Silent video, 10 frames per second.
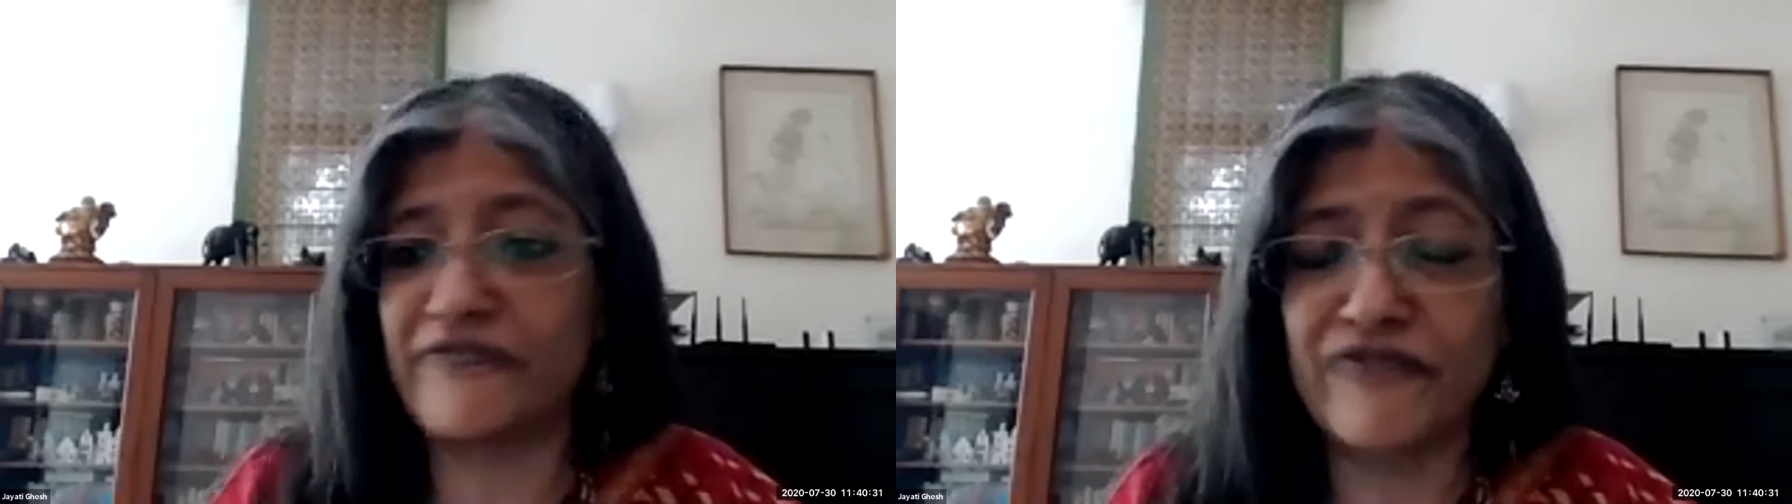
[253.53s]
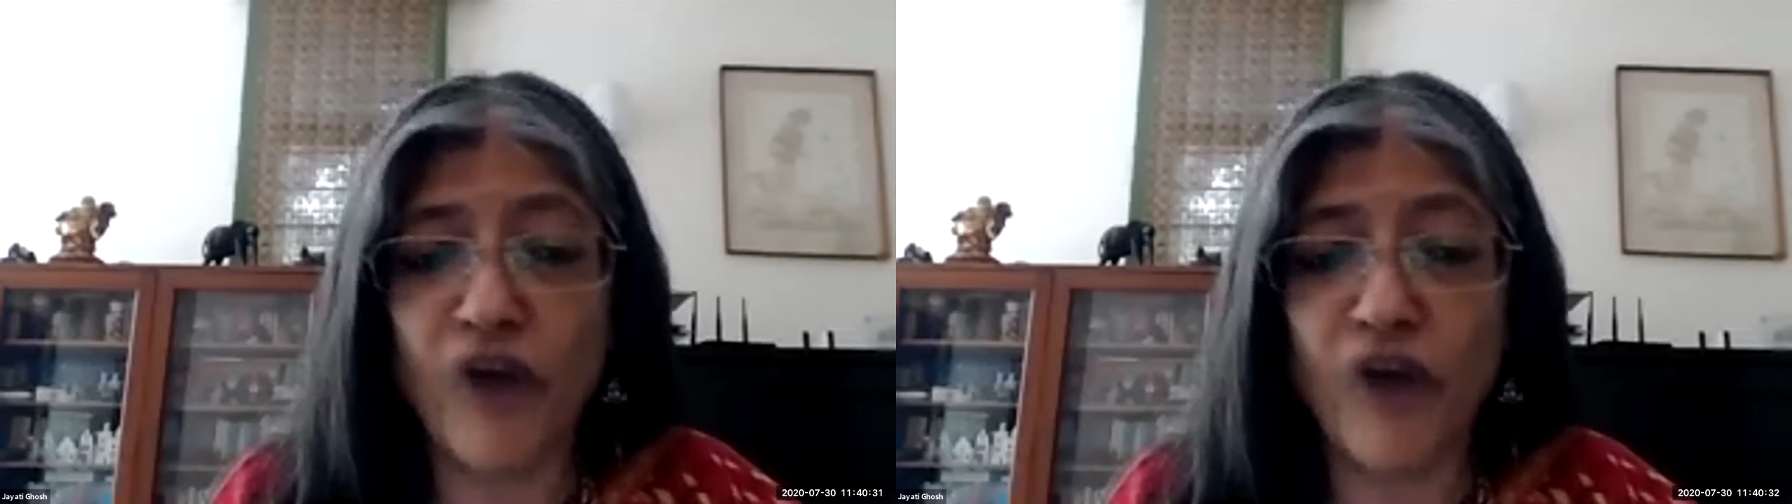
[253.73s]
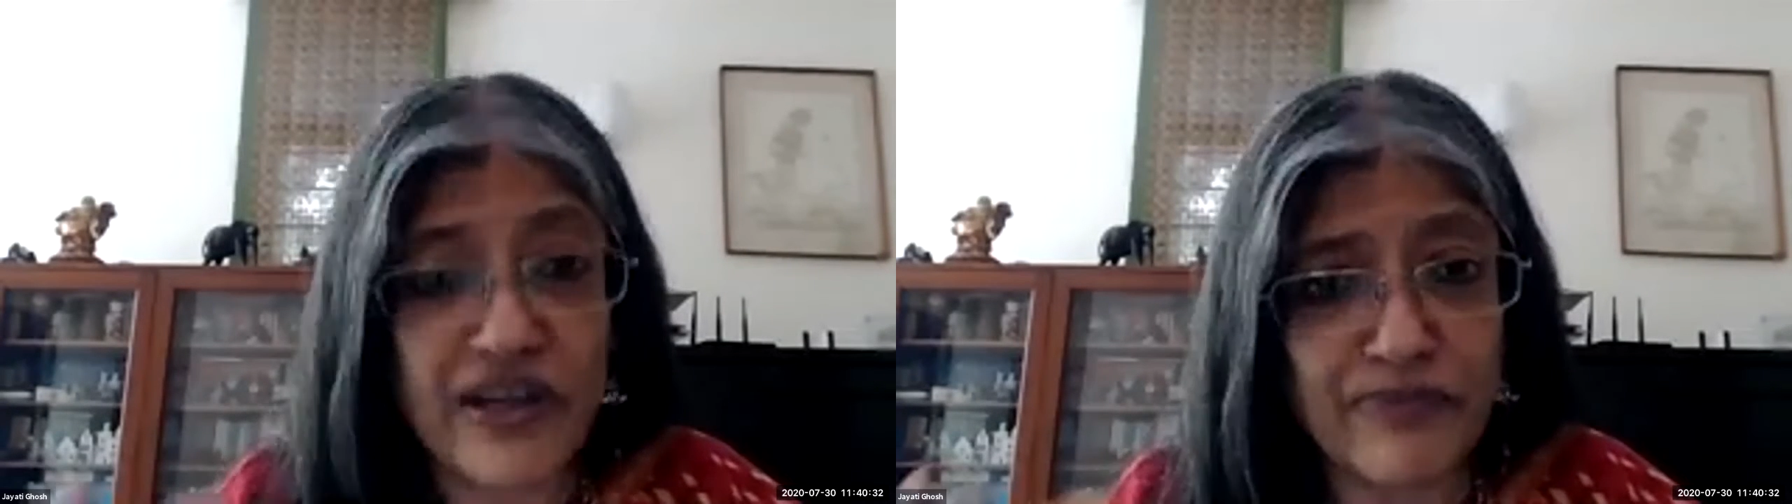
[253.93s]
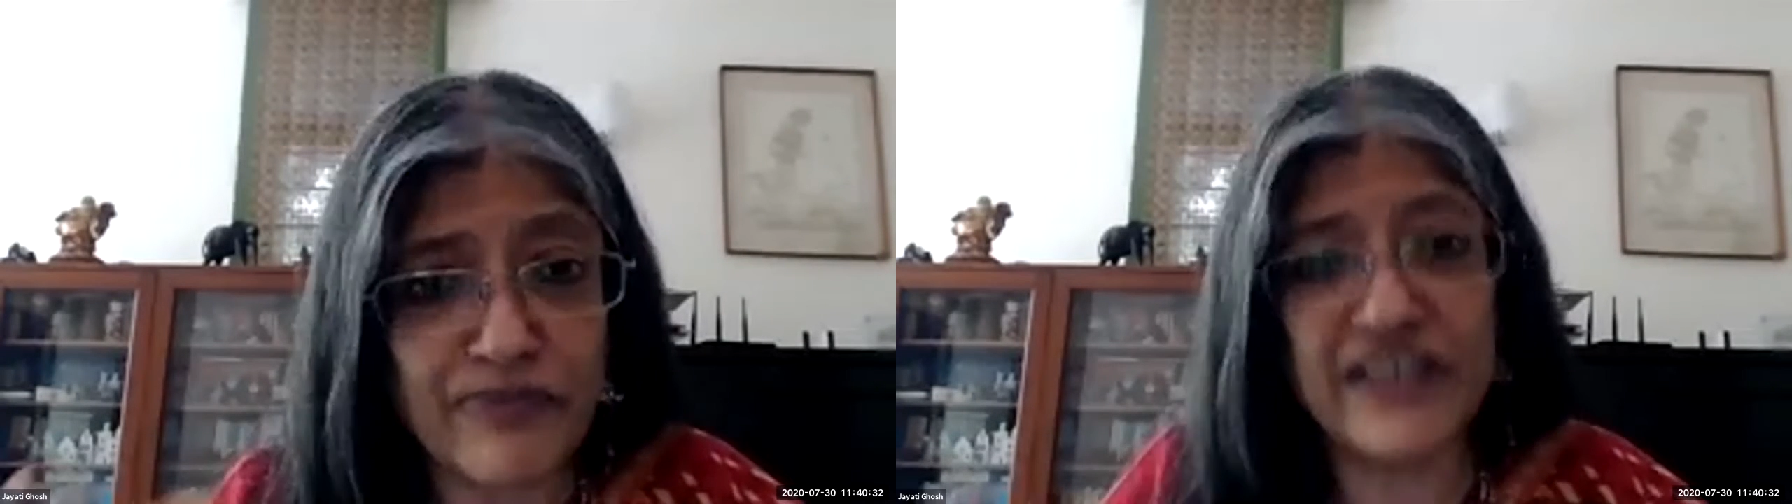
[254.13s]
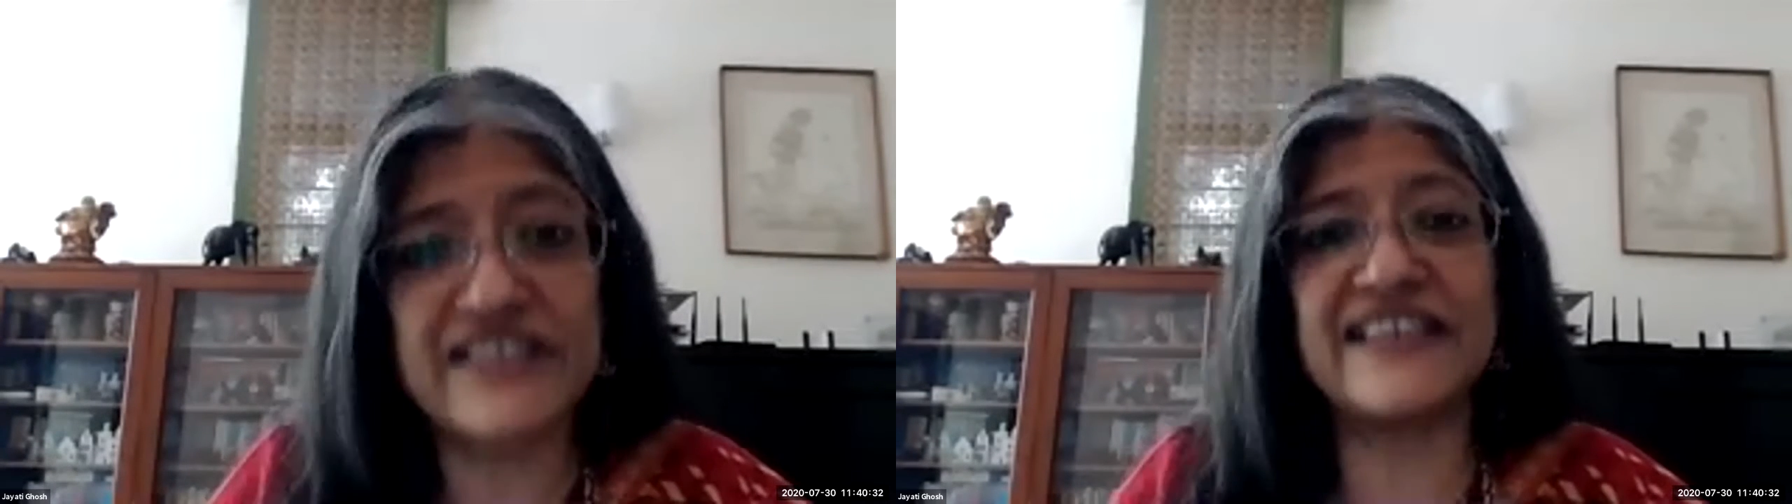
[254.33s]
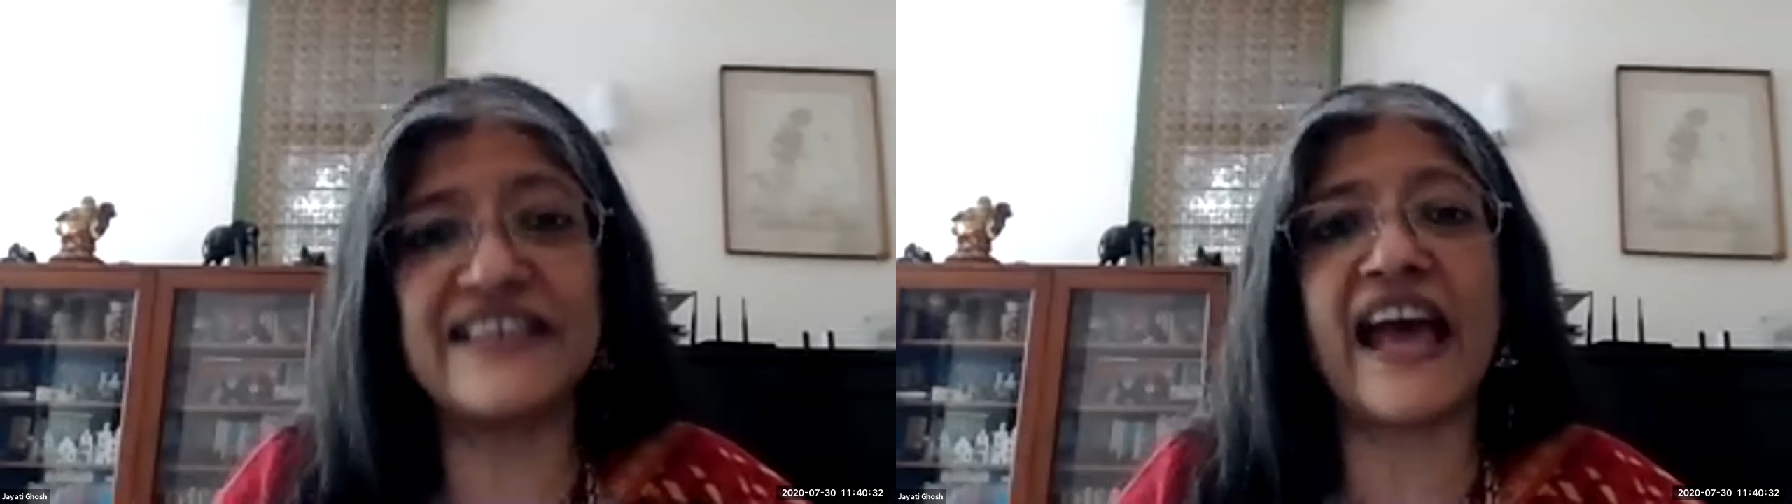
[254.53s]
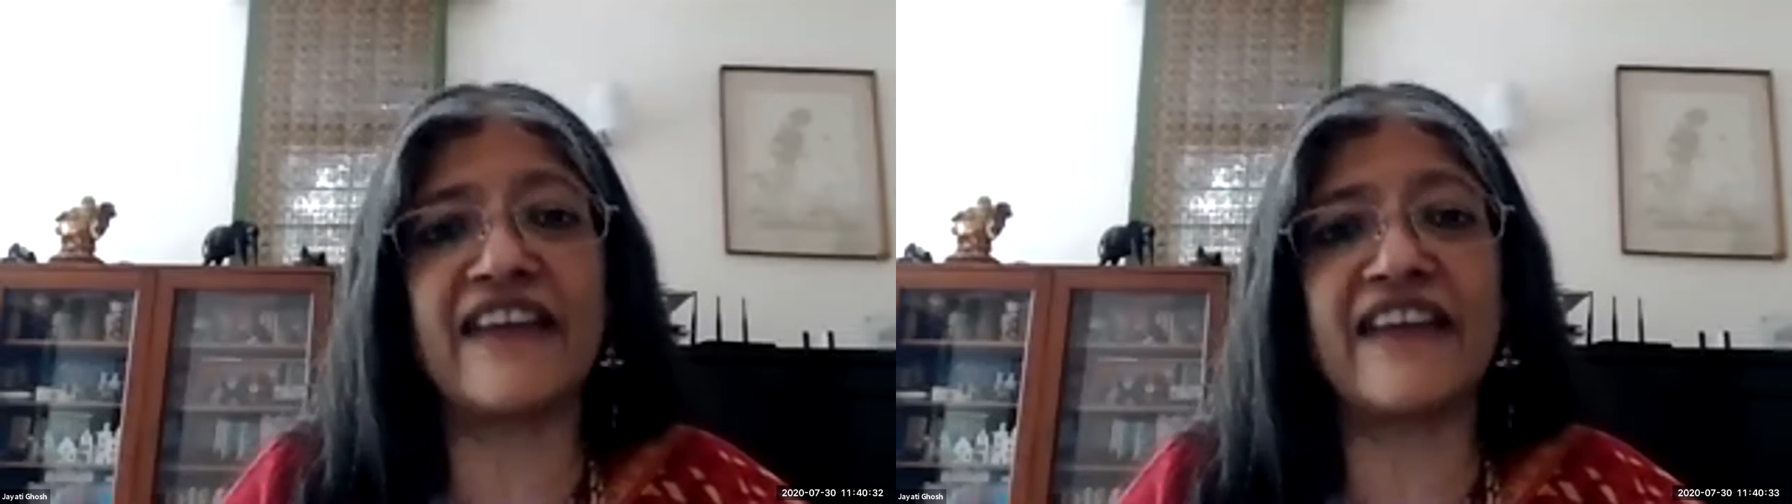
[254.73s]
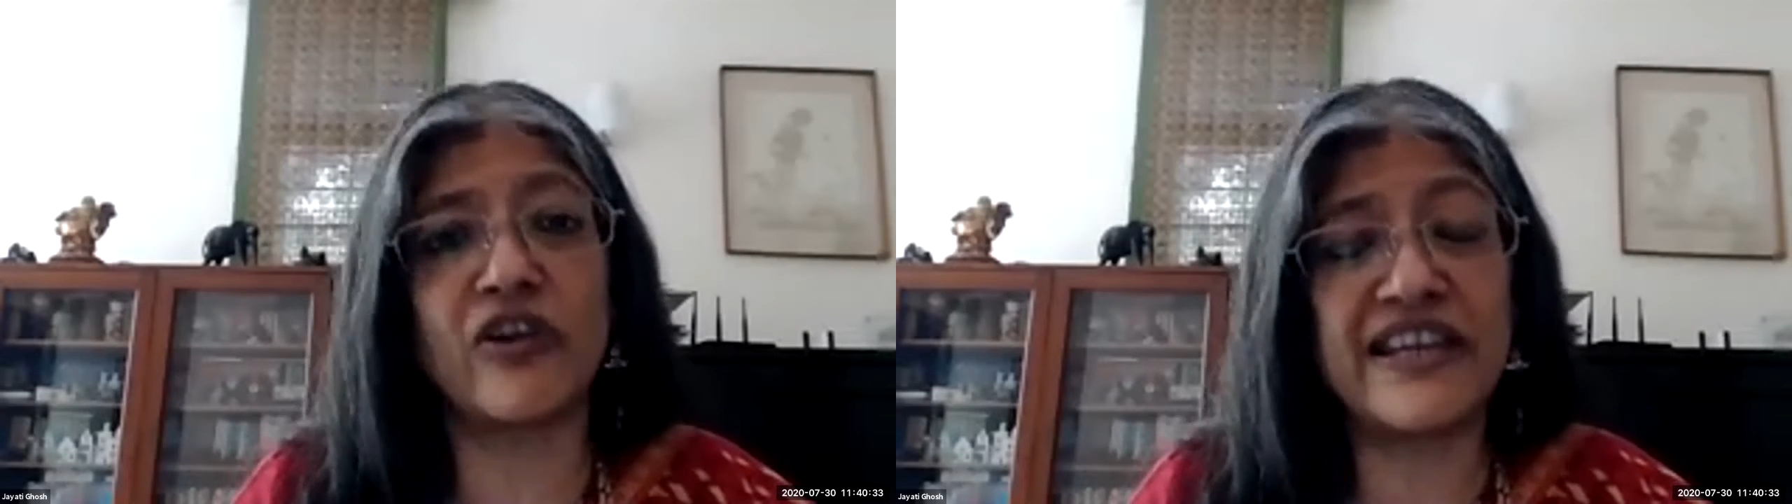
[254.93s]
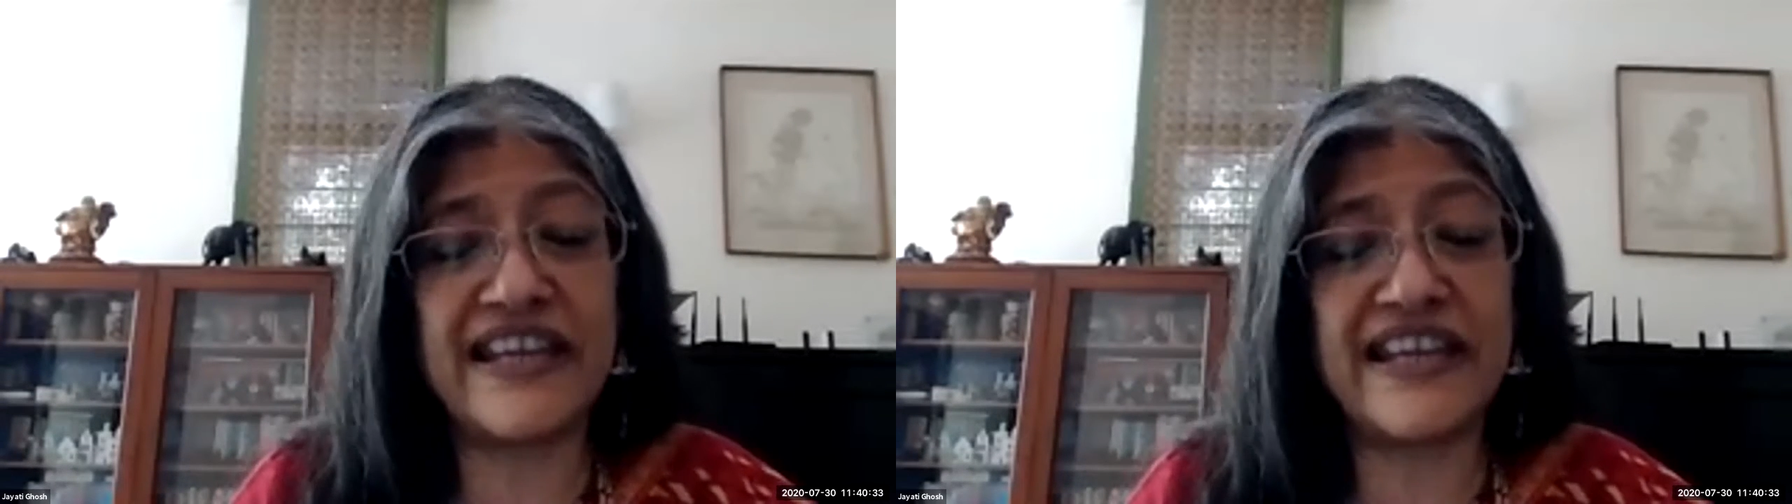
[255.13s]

foreign policy and foreign